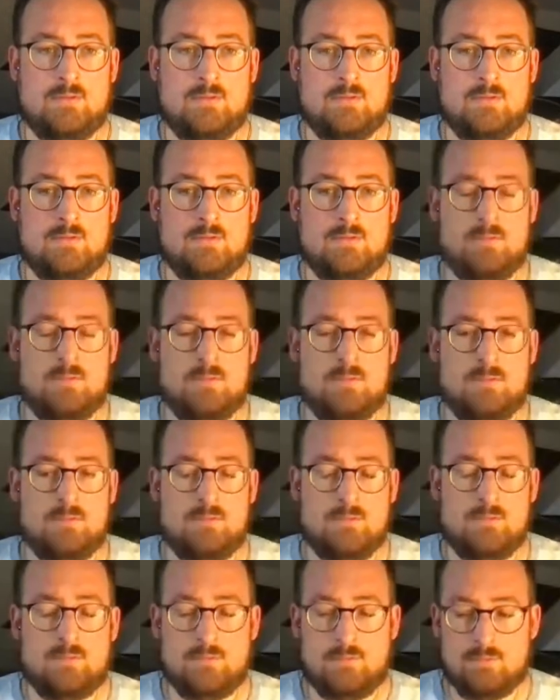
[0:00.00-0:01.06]

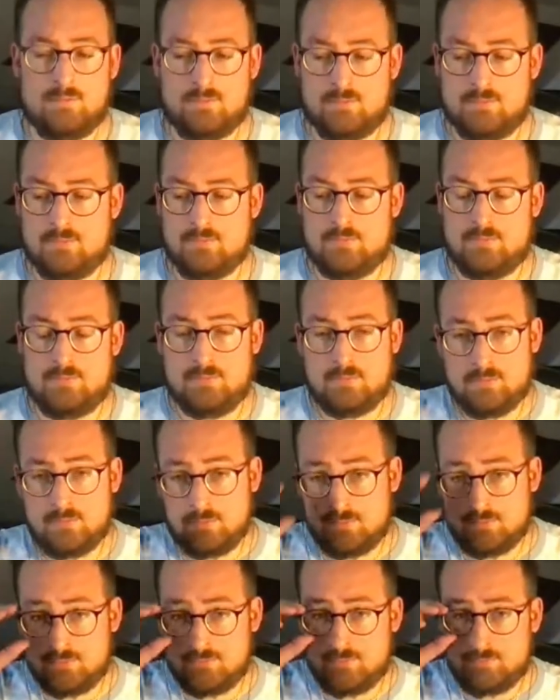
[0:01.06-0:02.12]

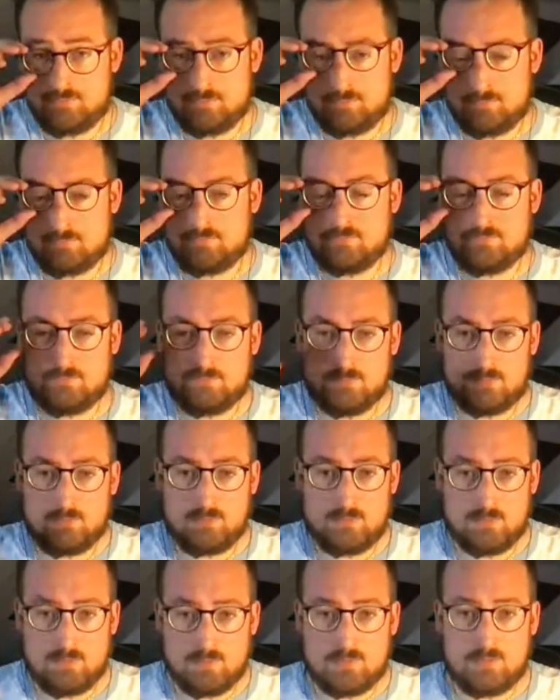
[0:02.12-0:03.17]

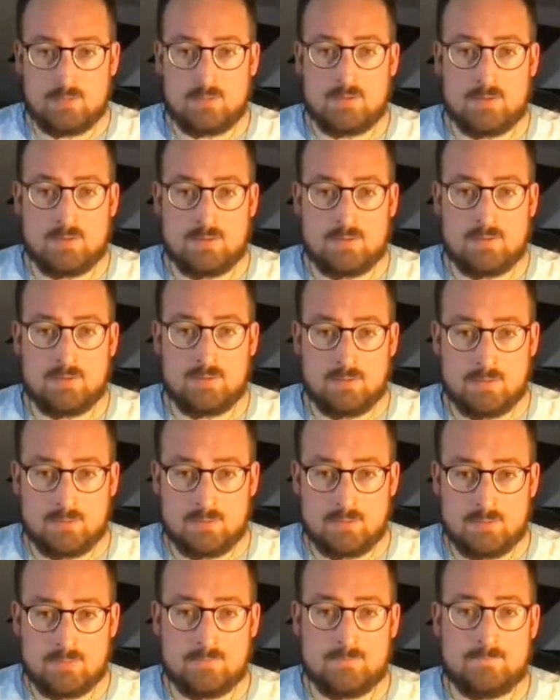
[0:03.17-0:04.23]

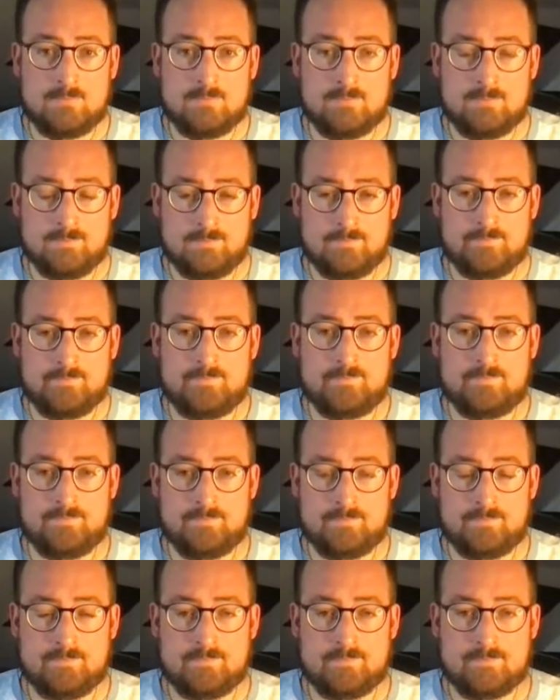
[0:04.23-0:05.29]

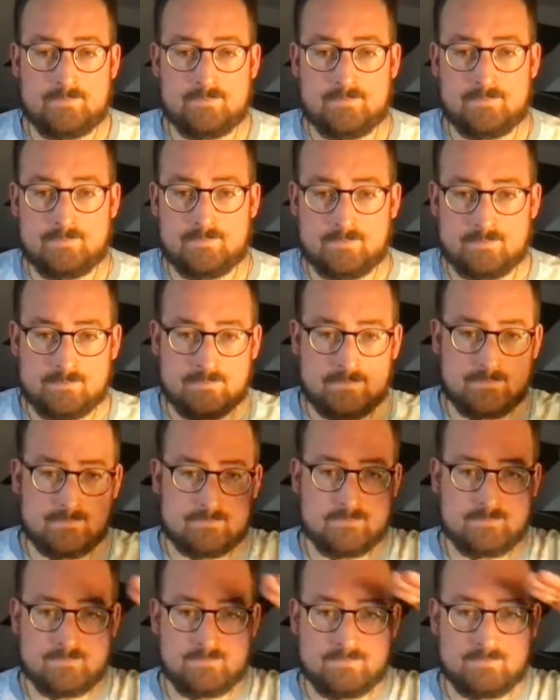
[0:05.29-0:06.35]

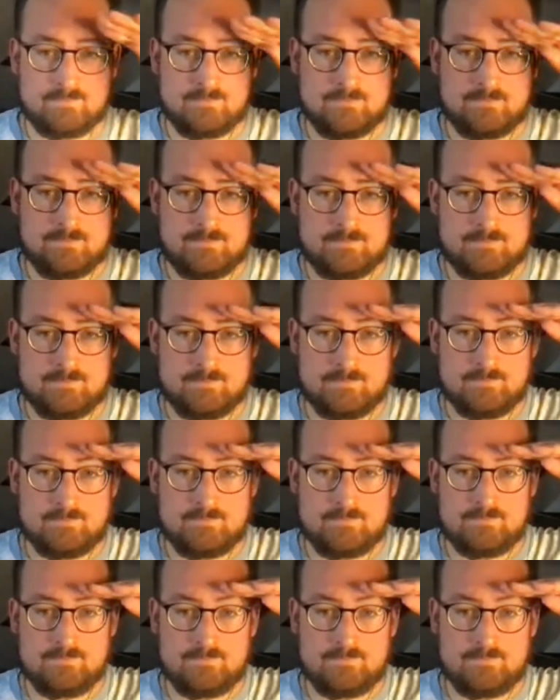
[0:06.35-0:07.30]
No words are spoken by the person on screen.